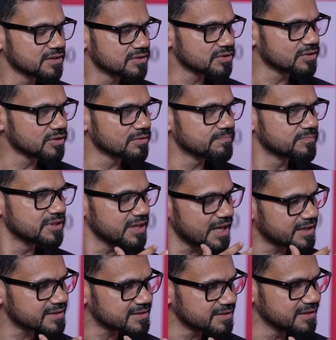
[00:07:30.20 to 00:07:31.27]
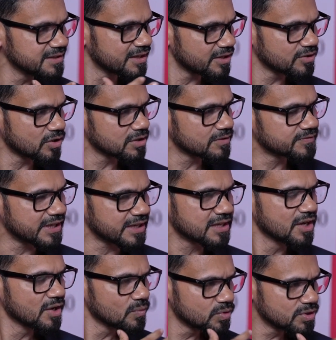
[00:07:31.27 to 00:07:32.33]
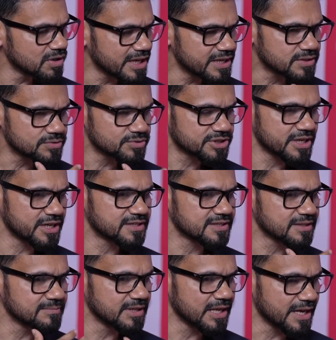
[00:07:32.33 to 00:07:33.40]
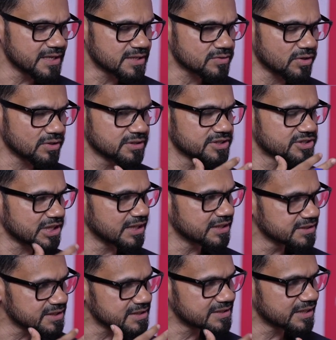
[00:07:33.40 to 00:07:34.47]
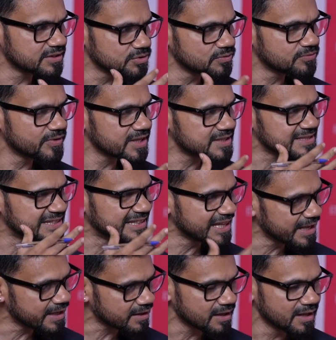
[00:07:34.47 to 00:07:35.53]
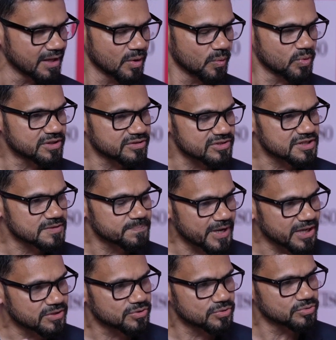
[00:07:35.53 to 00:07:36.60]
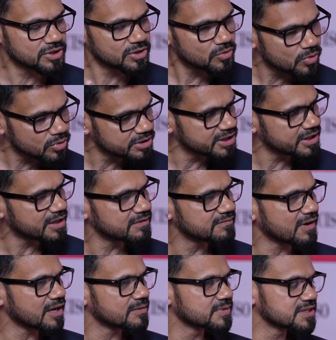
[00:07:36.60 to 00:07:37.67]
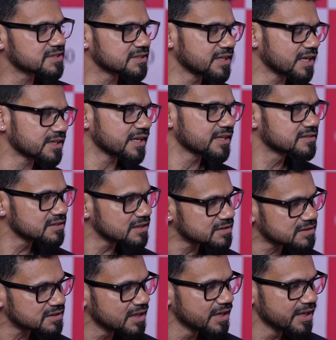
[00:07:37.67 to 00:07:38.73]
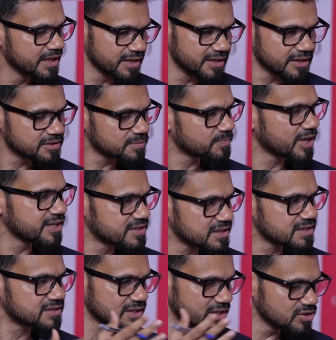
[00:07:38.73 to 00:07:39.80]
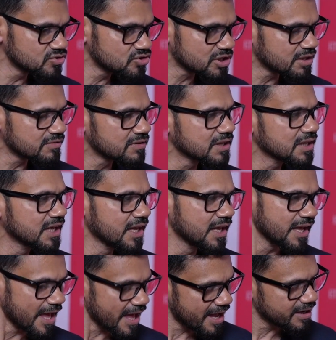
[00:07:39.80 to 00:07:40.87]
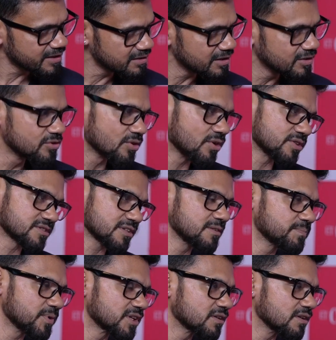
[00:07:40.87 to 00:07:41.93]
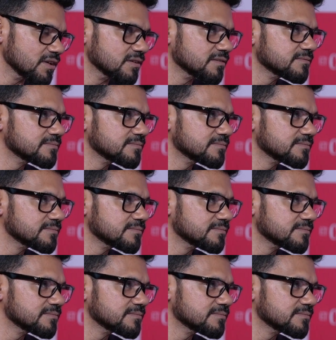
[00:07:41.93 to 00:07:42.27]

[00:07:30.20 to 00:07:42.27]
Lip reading: legacy and all of that. Would you like to shed some light on the challenges that you face there with respect to the OT environments that exist in enterprises in general and in yours in particular?